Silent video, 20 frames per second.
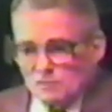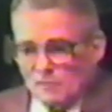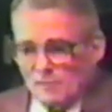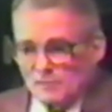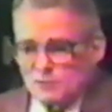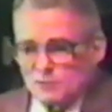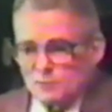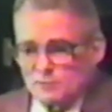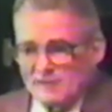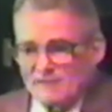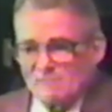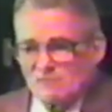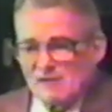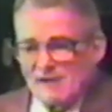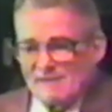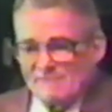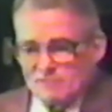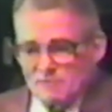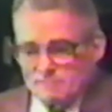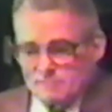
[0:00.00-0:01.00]
so that you
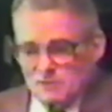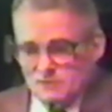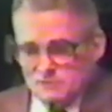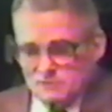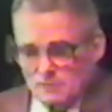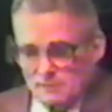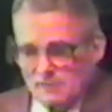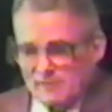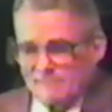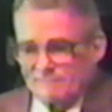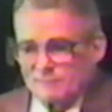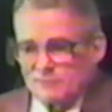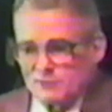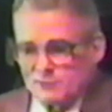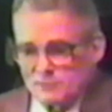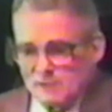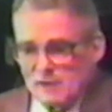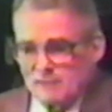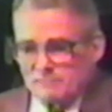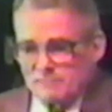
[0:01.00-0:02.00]
never have as much left
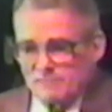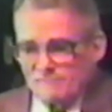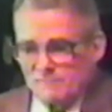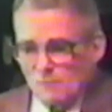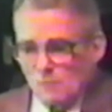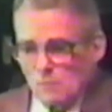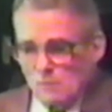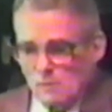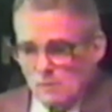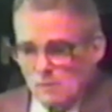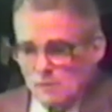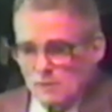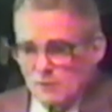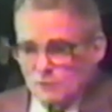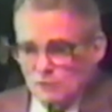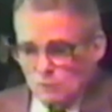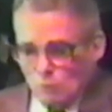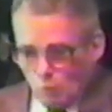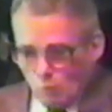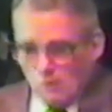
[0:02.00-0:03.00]
as you had
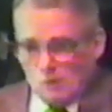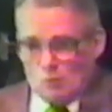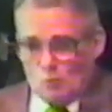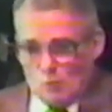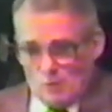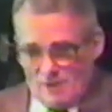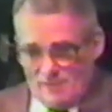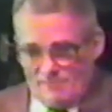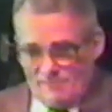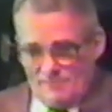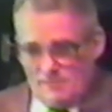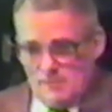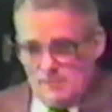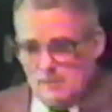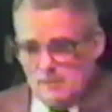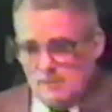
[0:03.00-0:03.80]
before to work with.